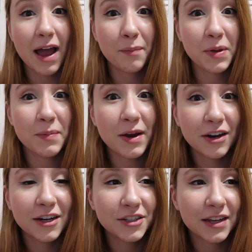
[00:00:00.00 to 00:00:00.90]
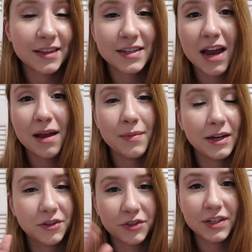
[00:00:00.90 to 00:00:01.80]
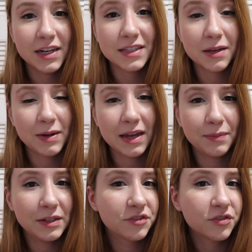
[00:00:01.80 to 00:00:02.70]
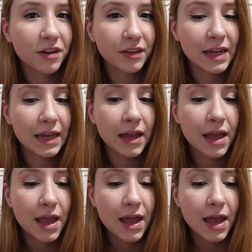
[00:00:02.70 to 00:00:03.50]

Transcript: happy marriage at the time. I told you guys that we had been struggling,